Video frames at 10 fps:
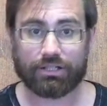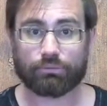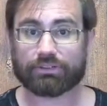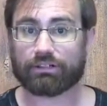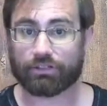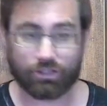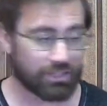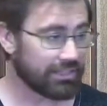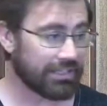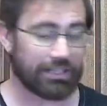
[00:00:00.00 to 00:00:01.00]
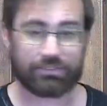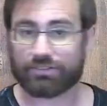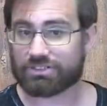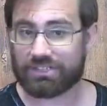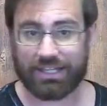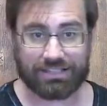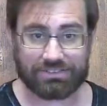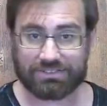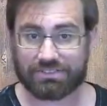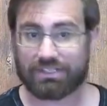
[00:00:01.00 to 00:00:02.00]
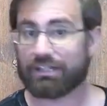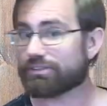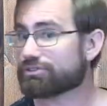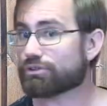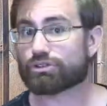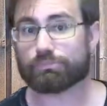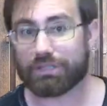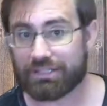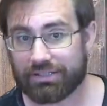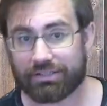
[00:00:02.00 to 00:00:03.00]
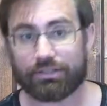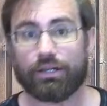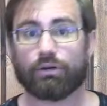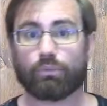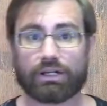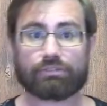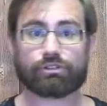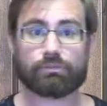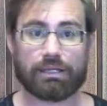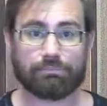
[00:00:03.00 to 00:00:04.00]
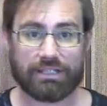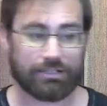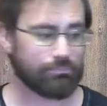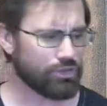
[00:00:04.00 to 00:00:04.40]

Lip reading: what they're looking at, their texts, the social media, whatever it may be.